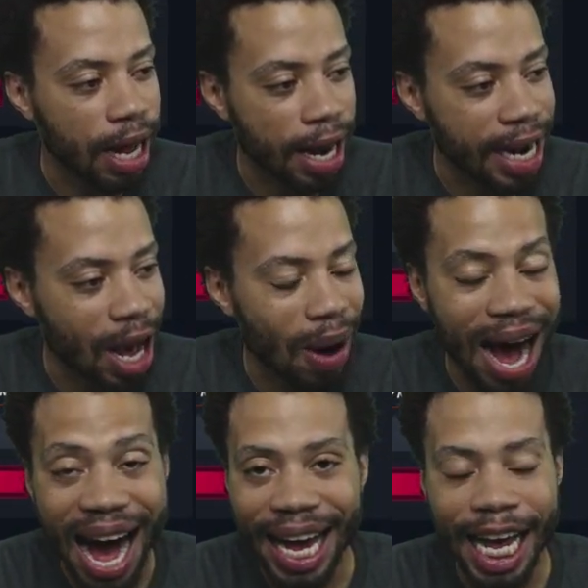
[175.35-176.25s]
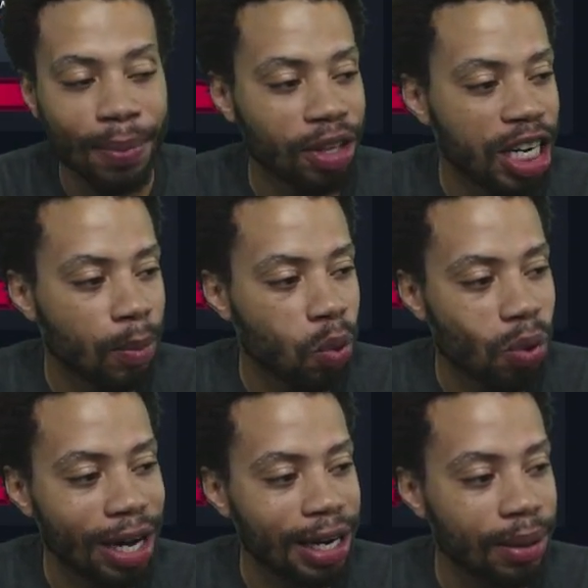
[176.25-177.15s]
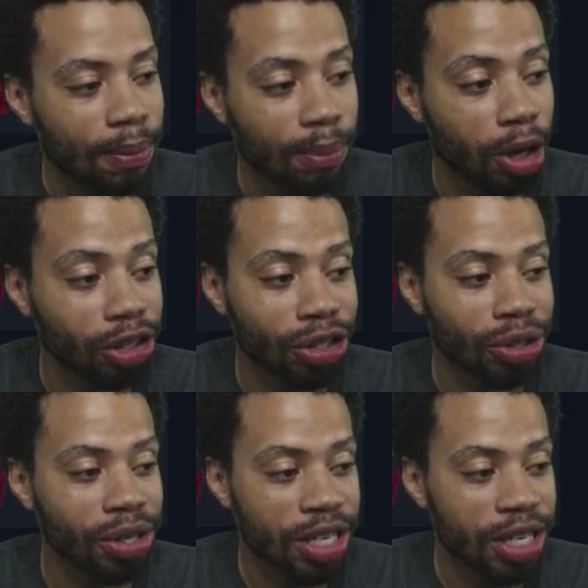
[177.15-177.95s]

Now I am the #1 purchaser.